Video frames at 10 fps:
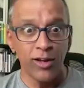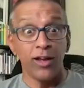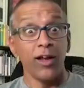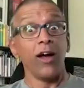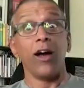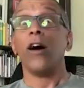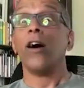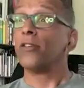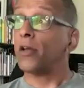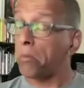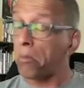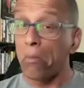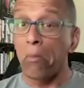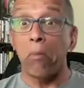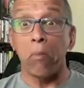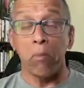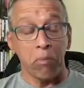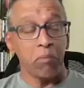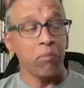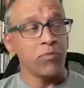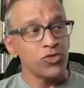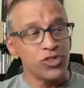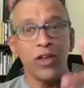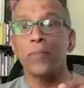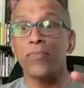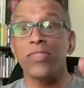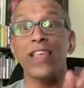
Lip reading: You can tell your kids that.